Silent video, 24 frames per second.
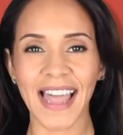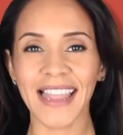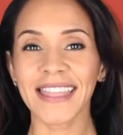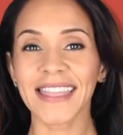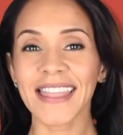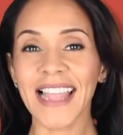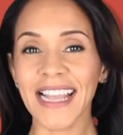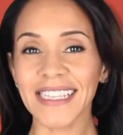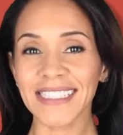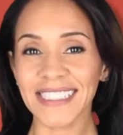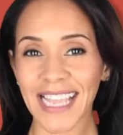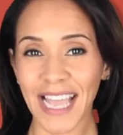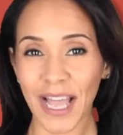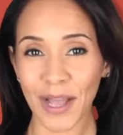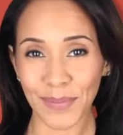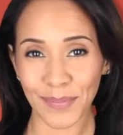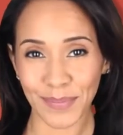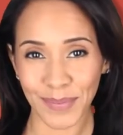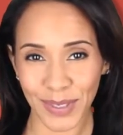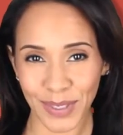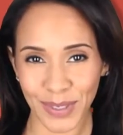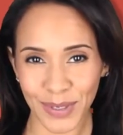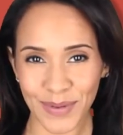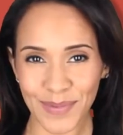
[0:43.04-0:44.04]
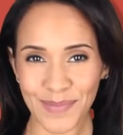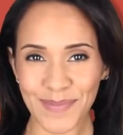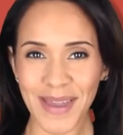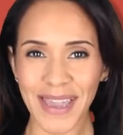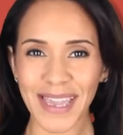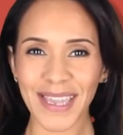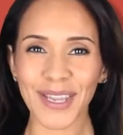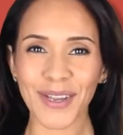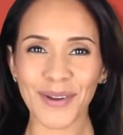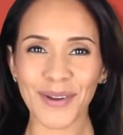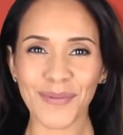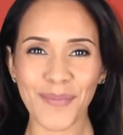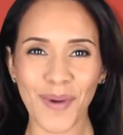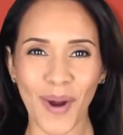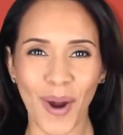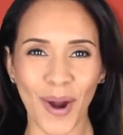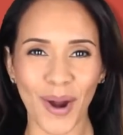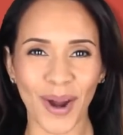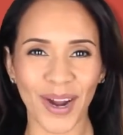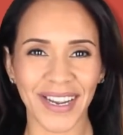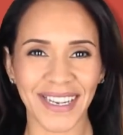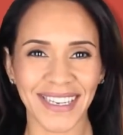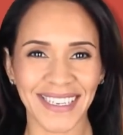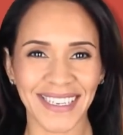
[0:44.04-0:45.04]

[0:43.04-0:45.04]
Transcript: Let's help you make your mark.